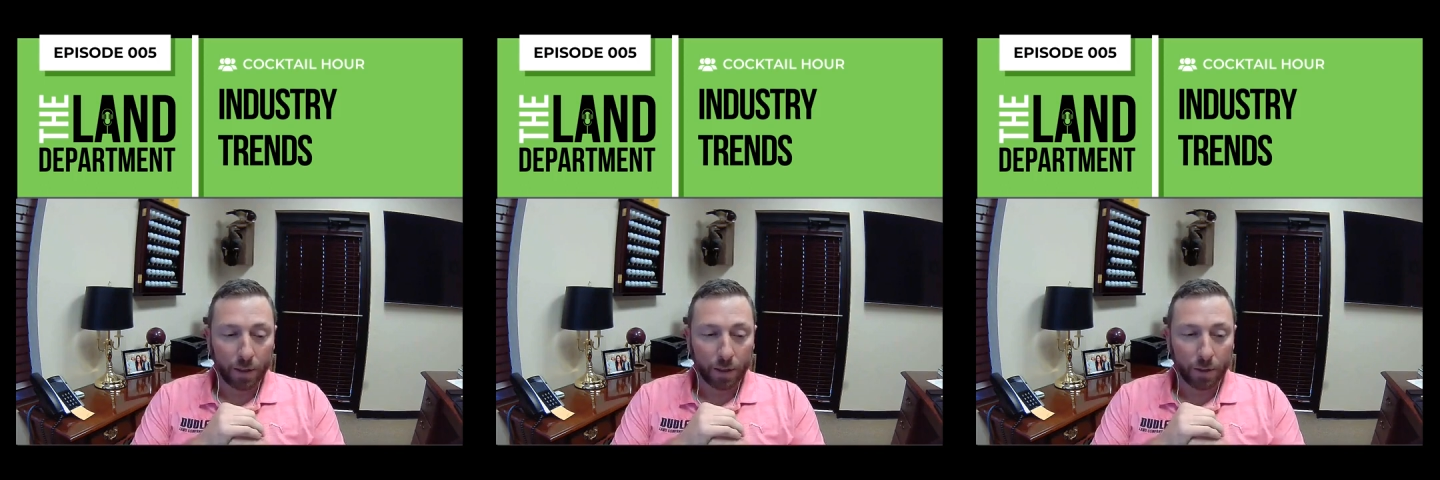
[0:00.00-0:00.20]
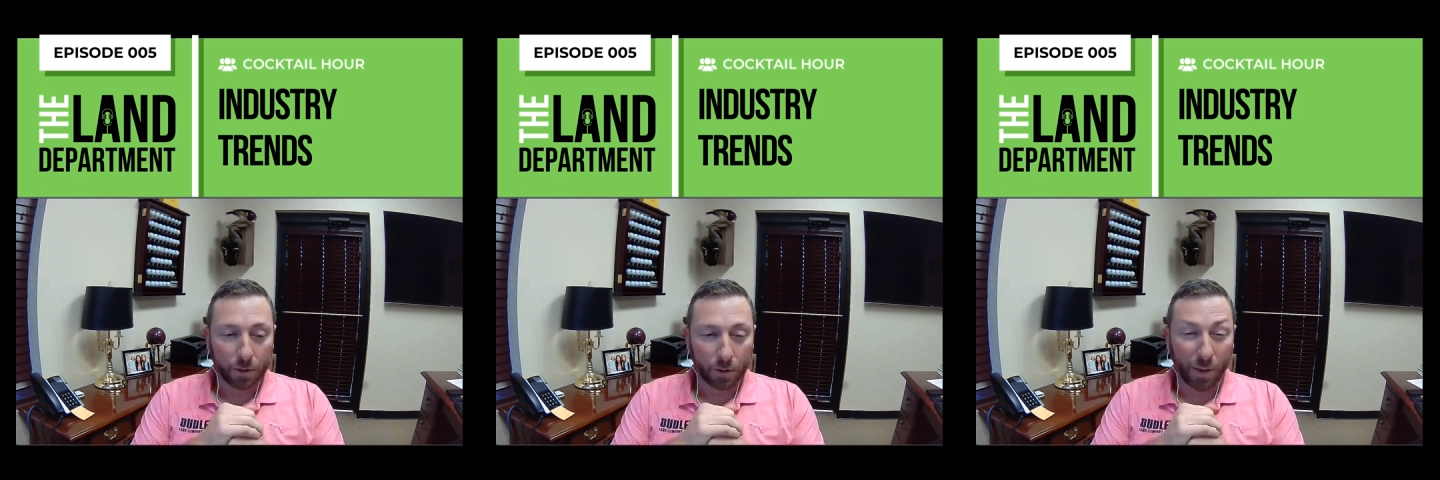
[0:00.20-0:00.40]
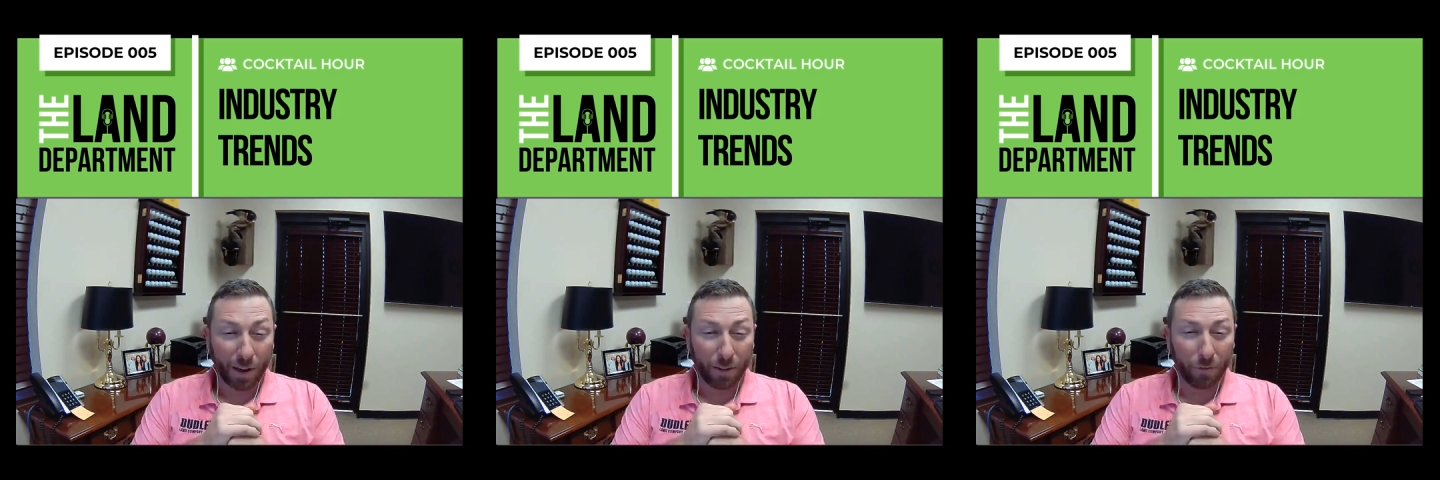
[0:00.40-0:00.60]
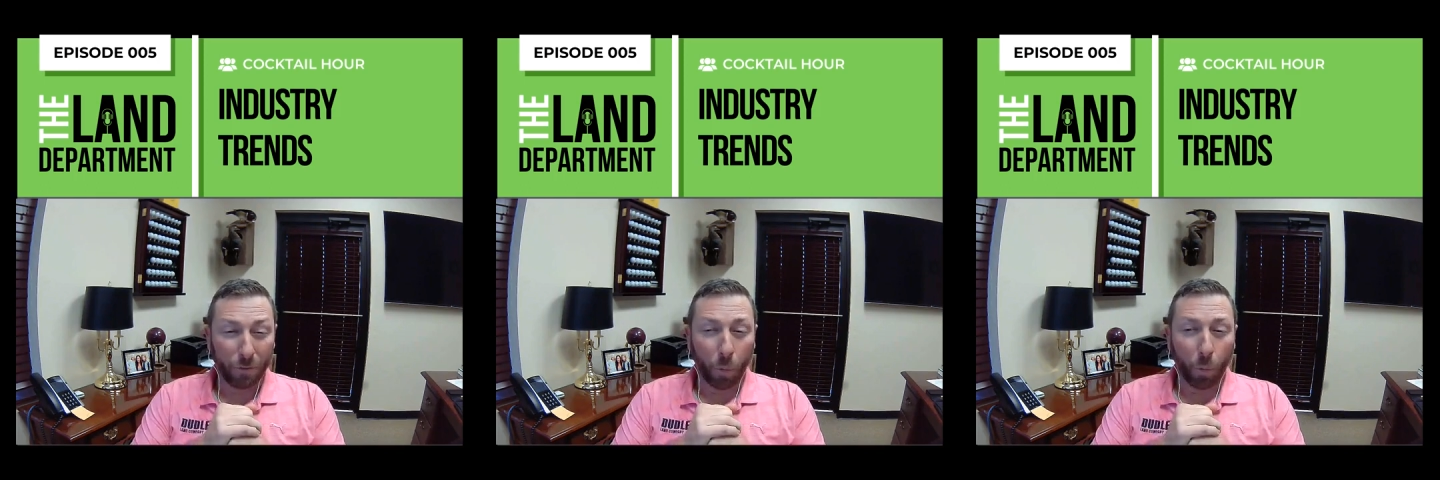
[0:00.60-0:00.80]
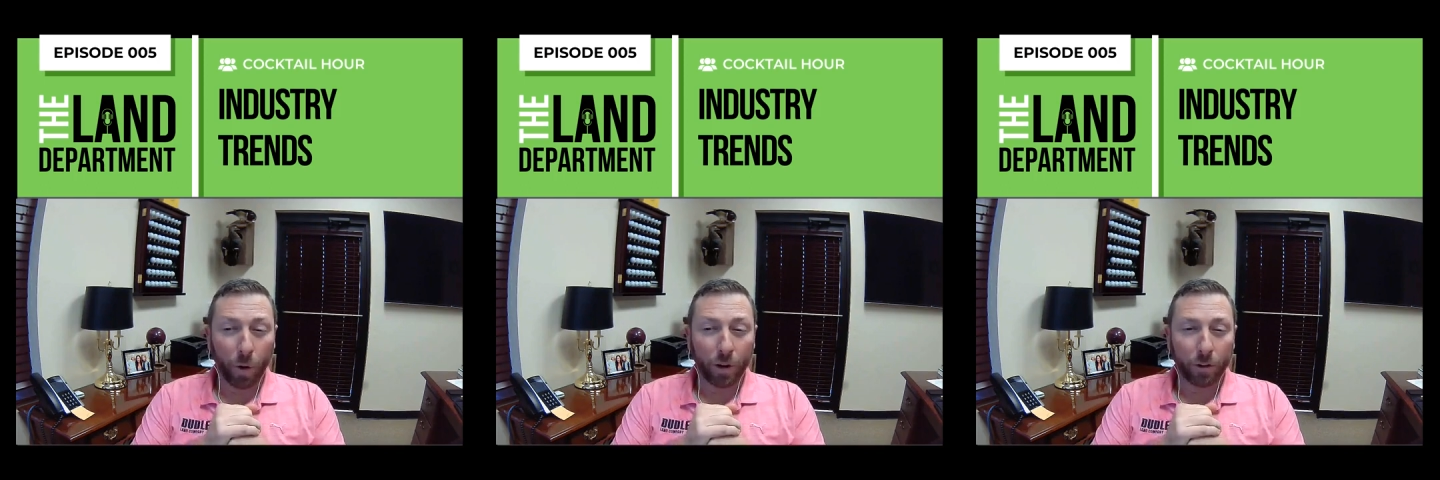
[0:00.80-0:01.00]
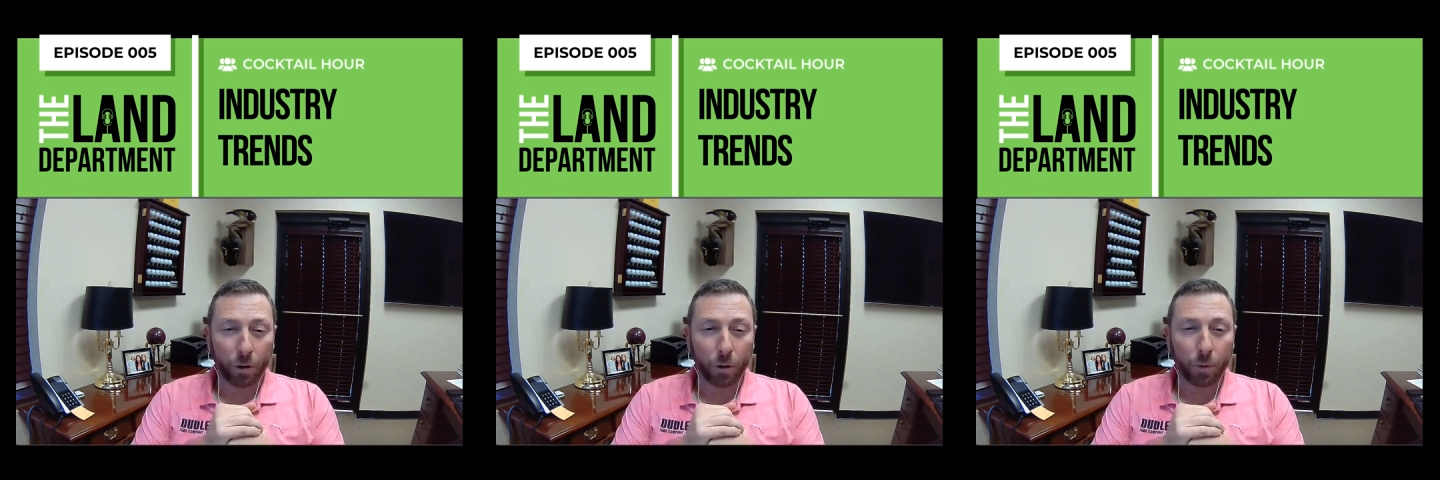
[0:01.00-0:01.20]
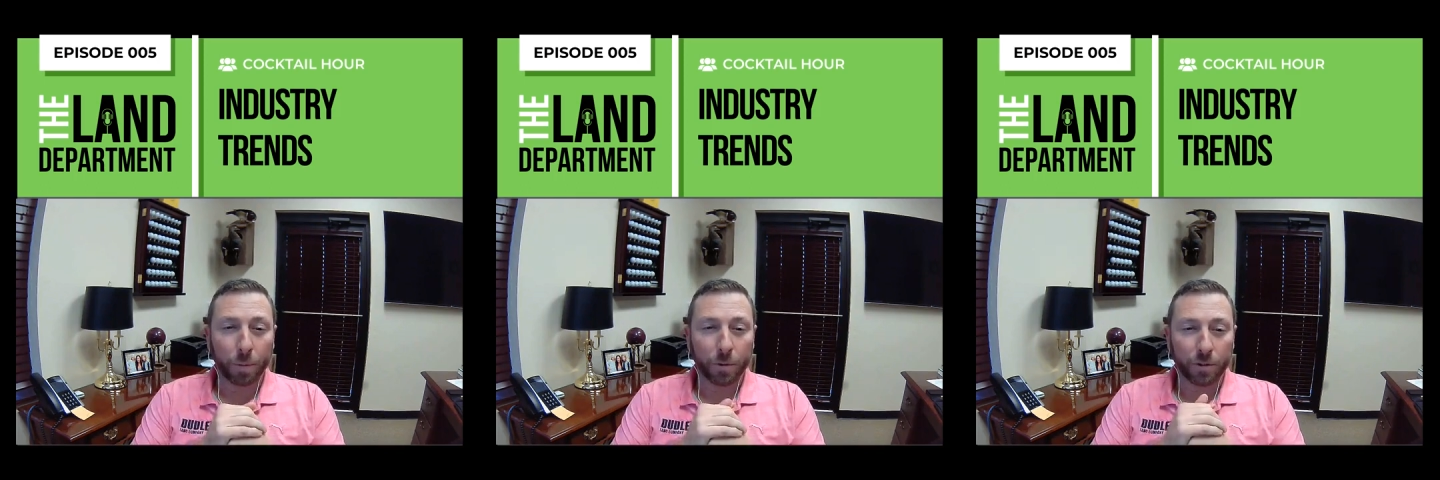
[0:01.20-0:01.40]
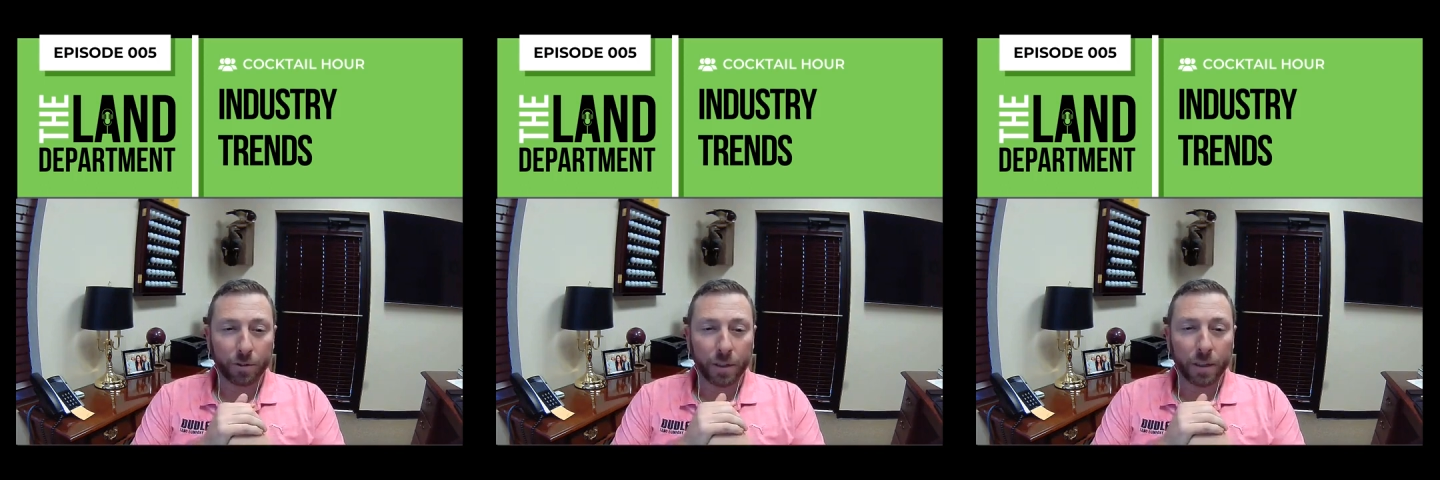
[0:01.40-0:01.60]
it was around forty two
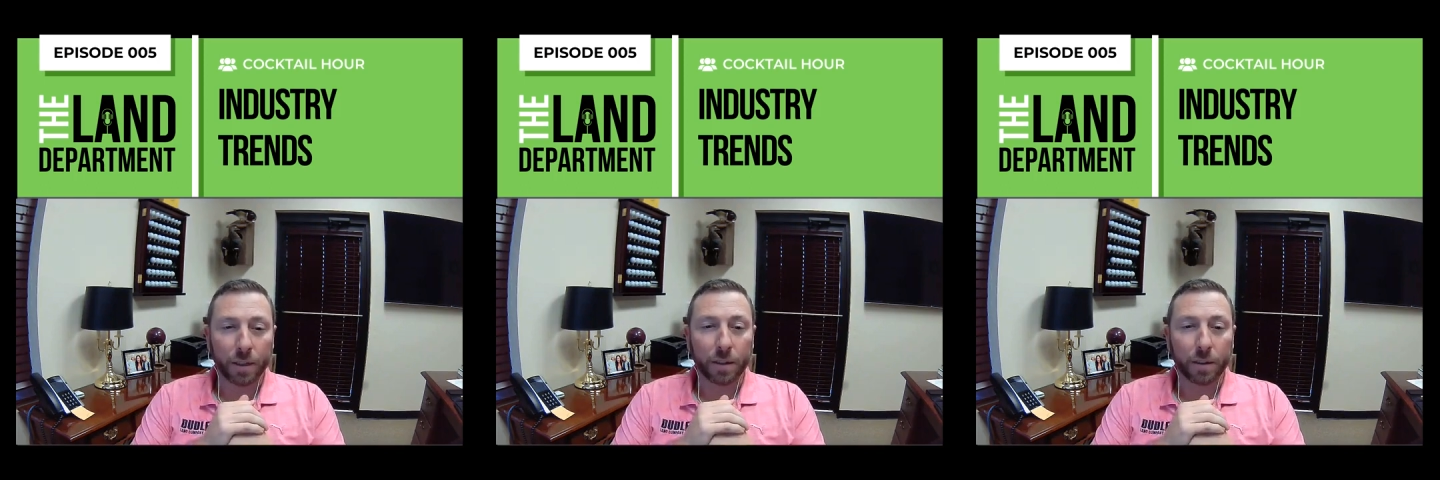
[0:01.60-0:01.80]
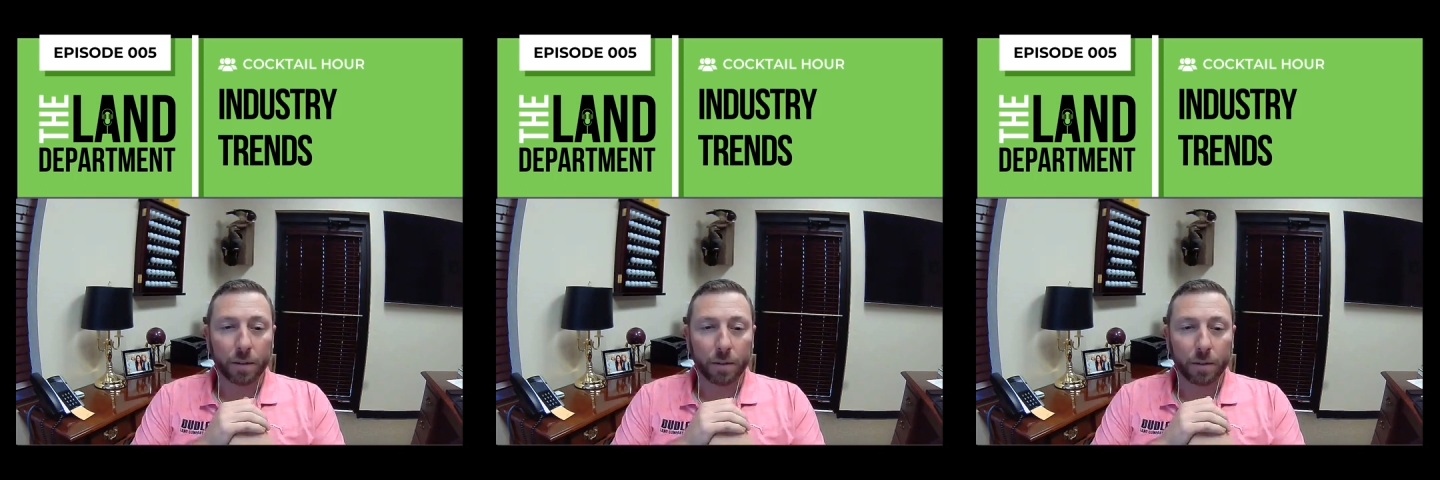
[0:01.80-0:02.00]
percent